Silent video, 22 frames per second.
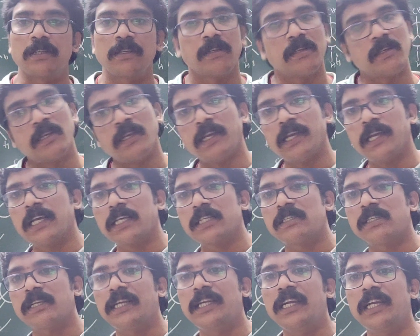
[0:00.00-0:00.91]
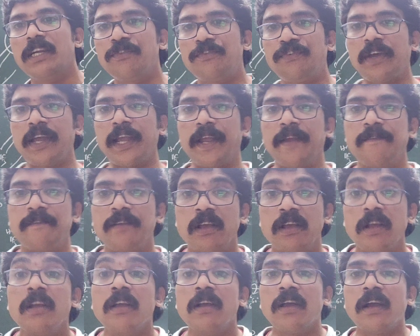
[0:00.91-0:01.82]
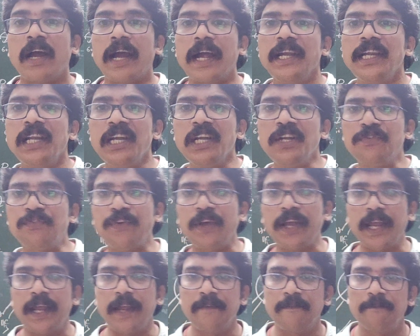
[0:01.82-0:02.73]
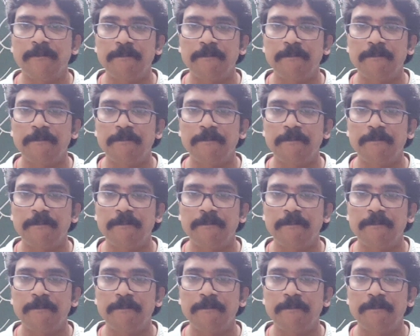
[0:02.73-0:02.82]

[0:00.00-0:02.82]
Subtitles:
Yes, identify. Identify.